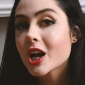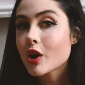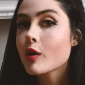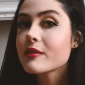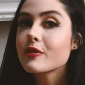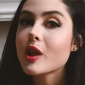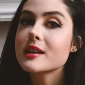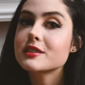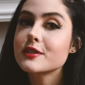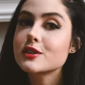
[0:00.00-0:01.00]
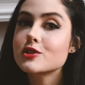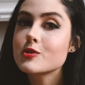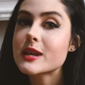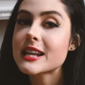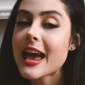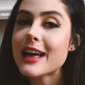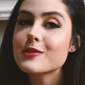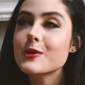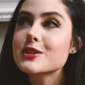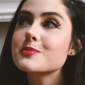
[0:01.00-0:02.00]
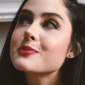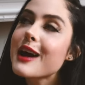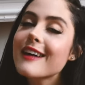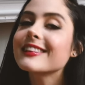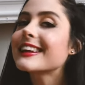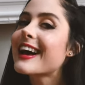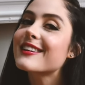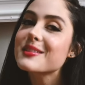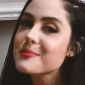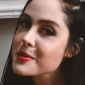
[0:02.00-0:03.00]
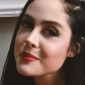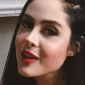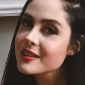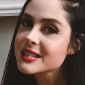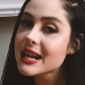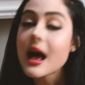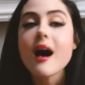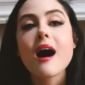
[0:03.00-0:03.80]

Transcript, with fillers: current philosophy student, and witch proudly out of the broom closet.